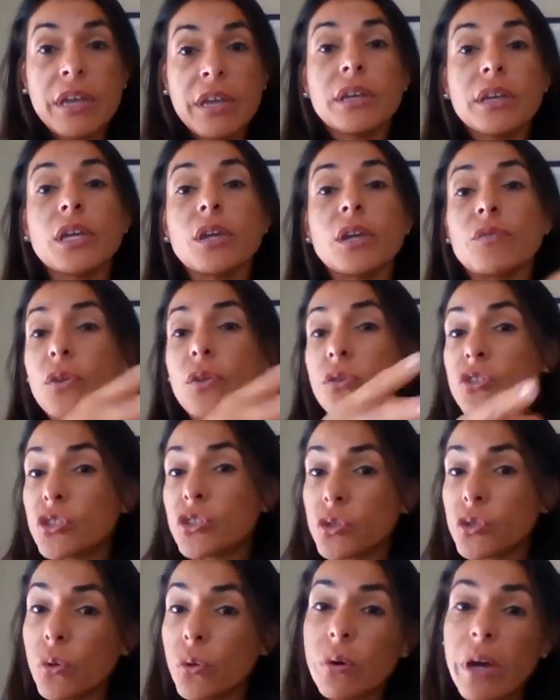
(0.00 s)
If you're
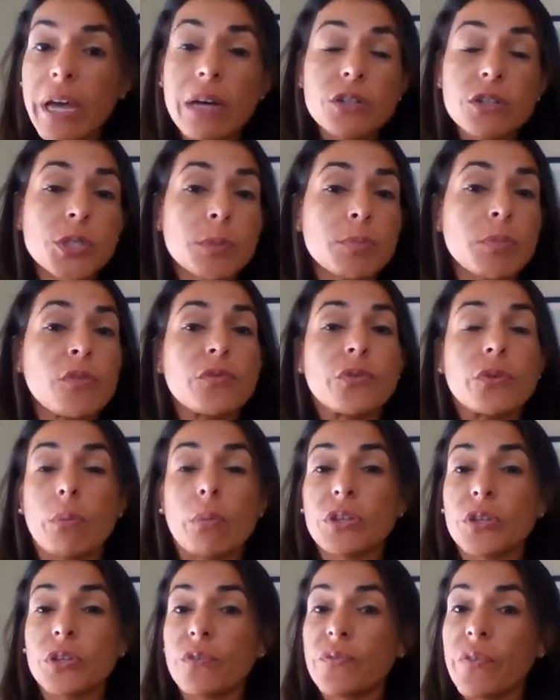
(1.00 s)
still eligible for when
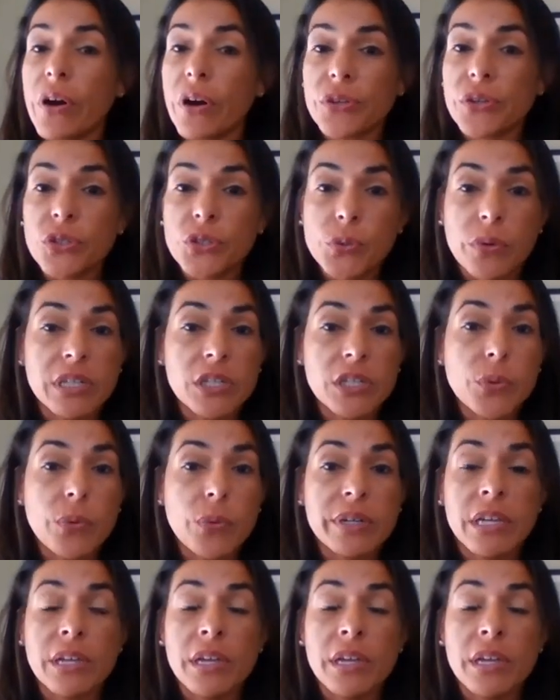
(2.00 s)
you file your 2020